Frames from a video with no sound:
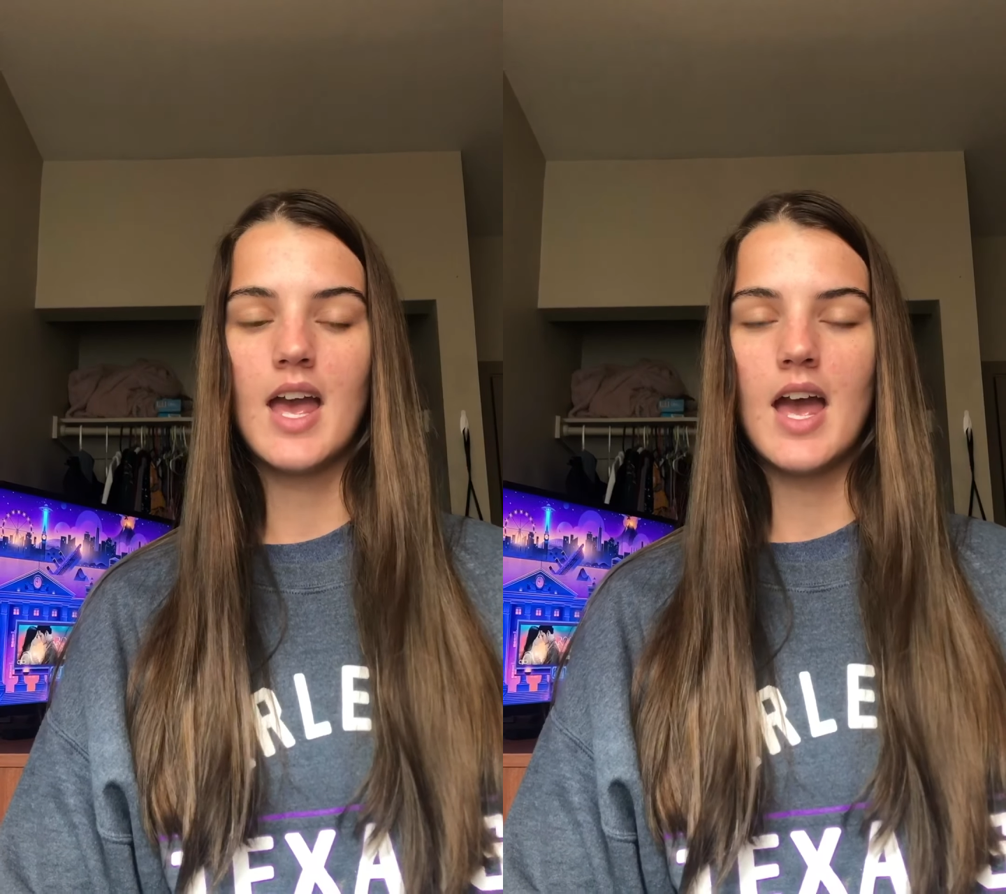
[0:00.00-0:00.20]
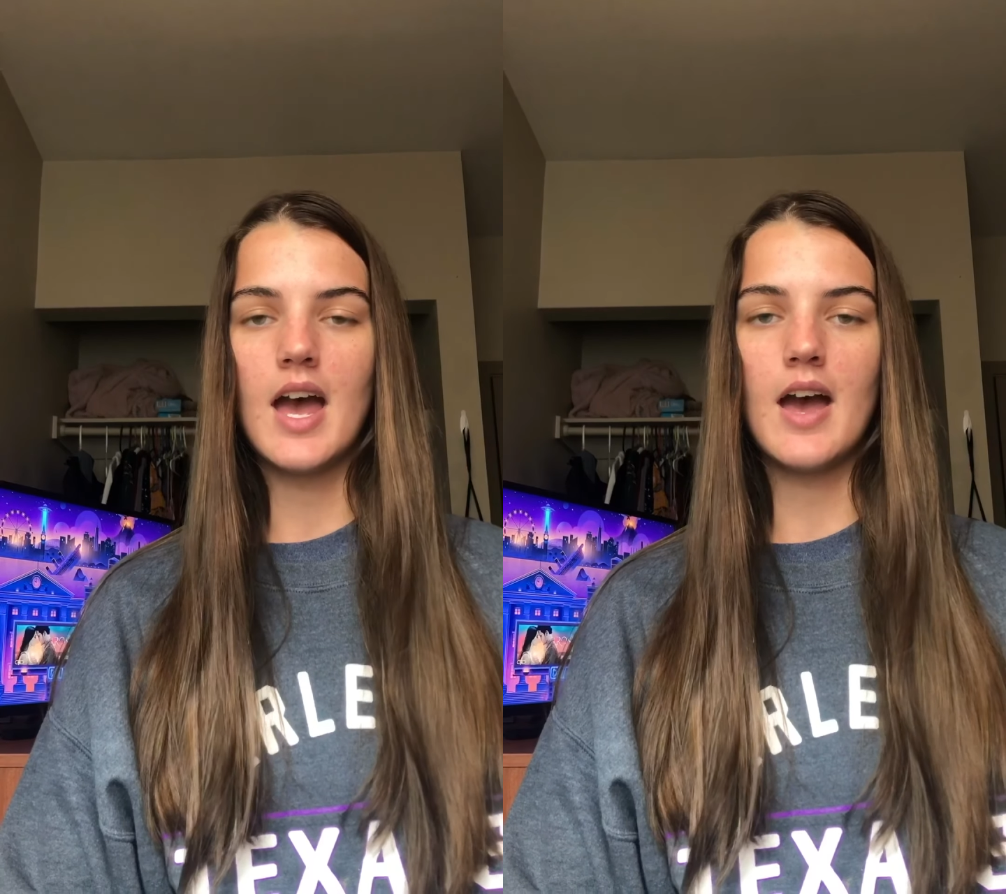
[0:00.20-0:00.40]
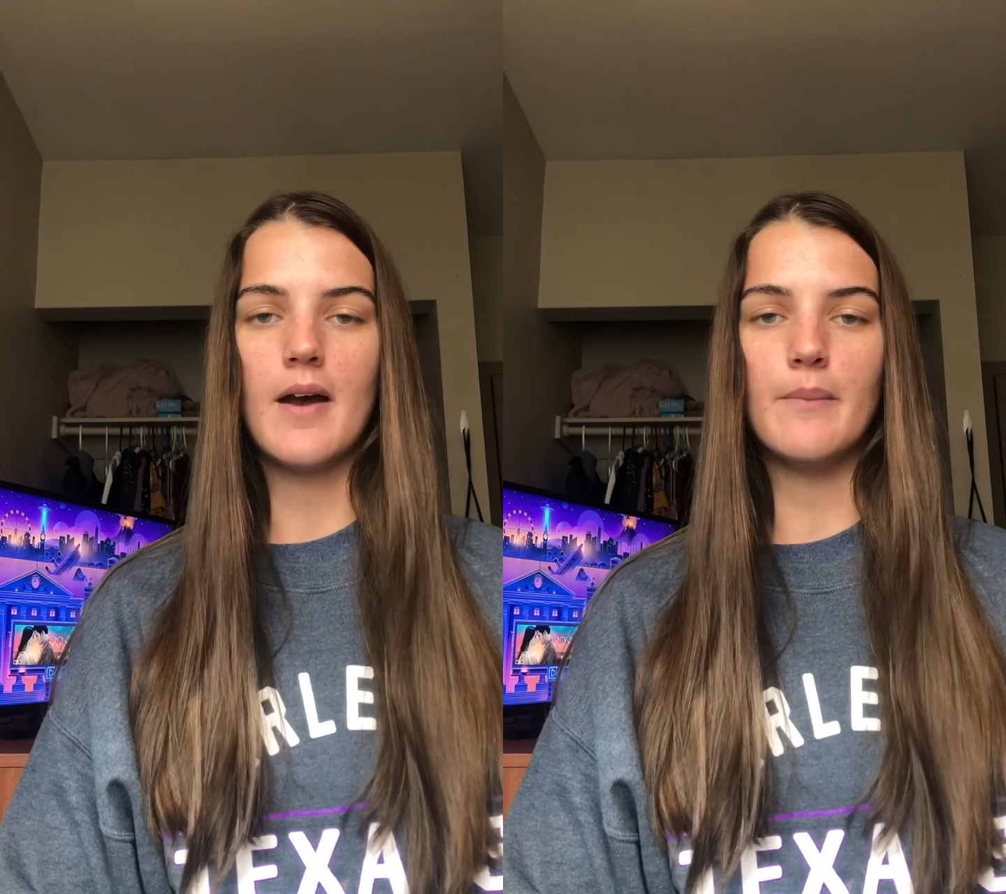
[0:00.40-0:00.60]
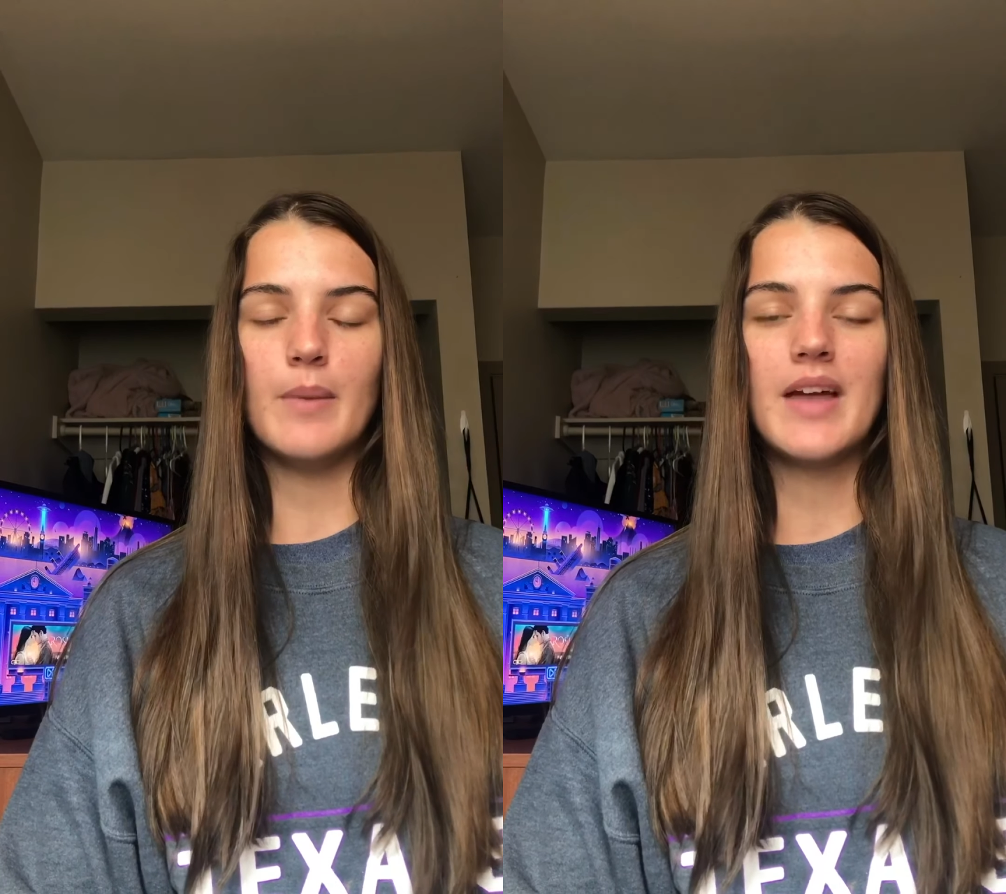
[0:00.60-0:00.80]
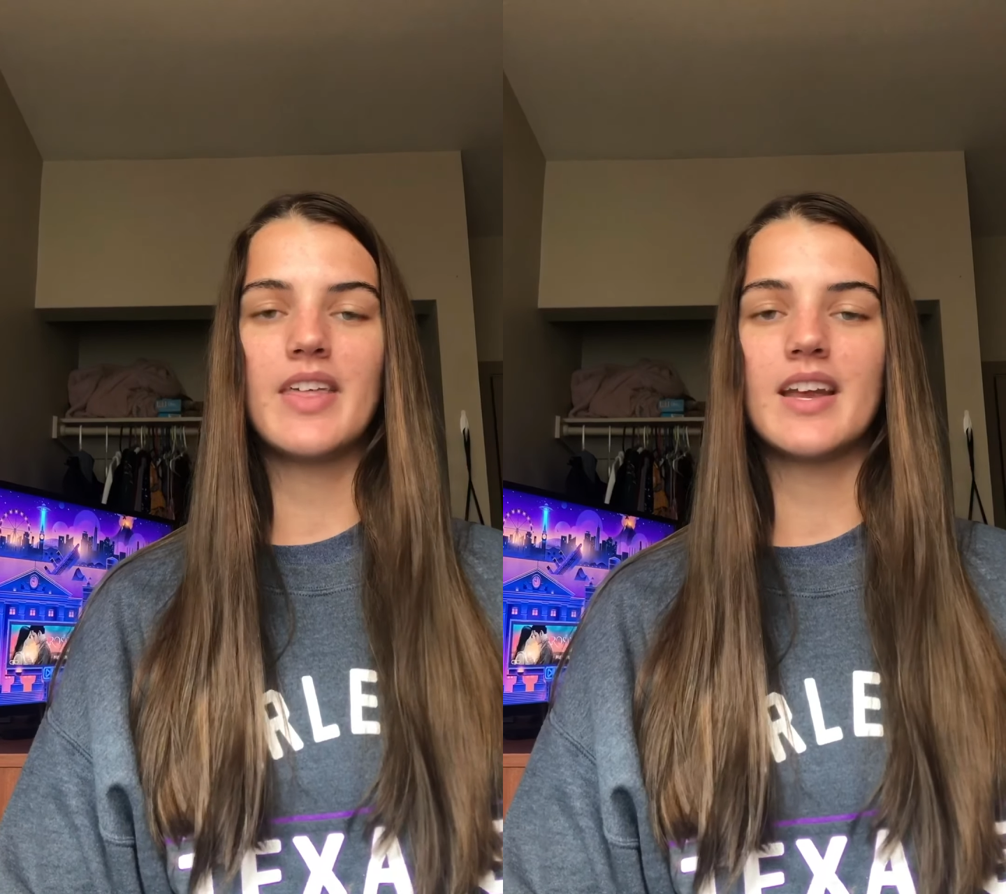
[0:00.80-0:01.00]

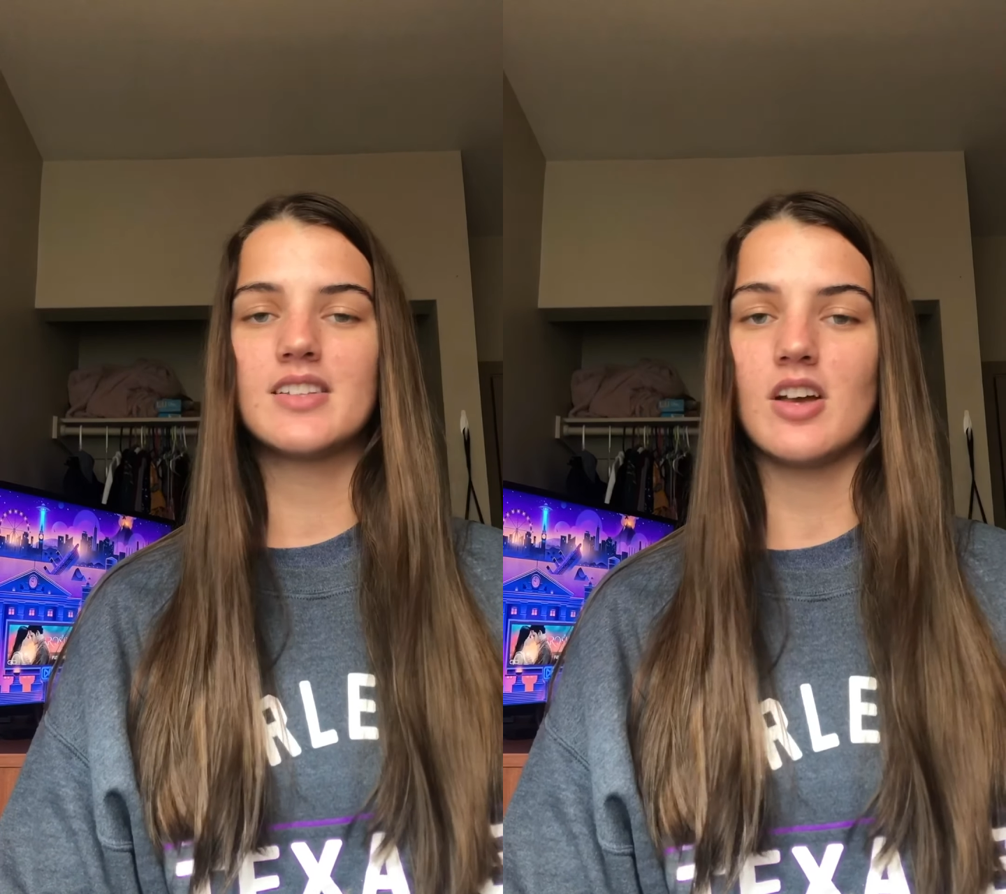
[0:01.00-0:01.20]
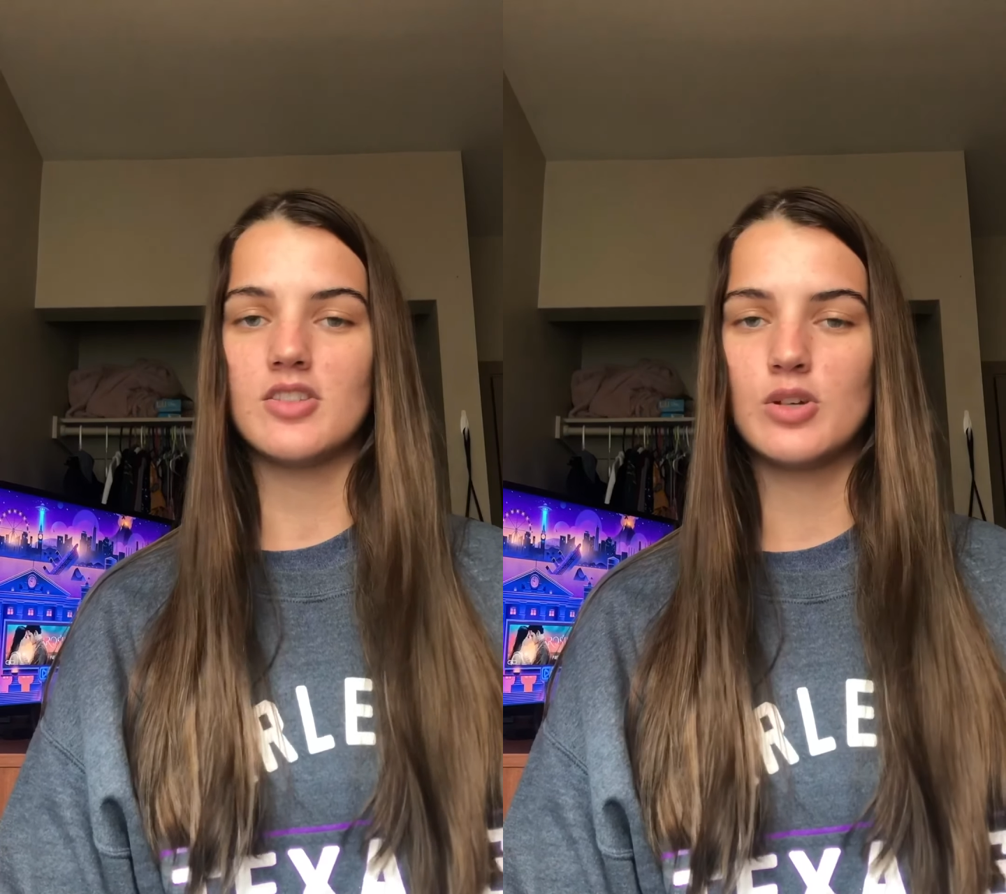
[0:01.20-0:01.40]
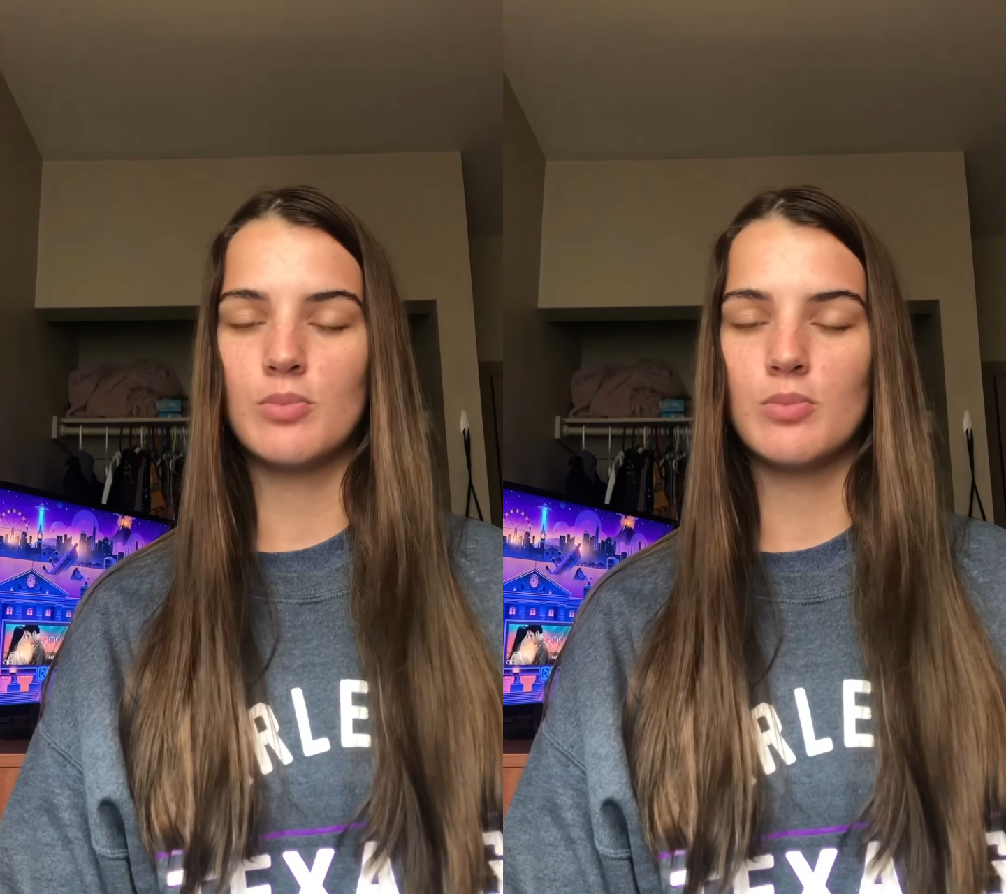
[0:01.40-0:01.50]
I think it's also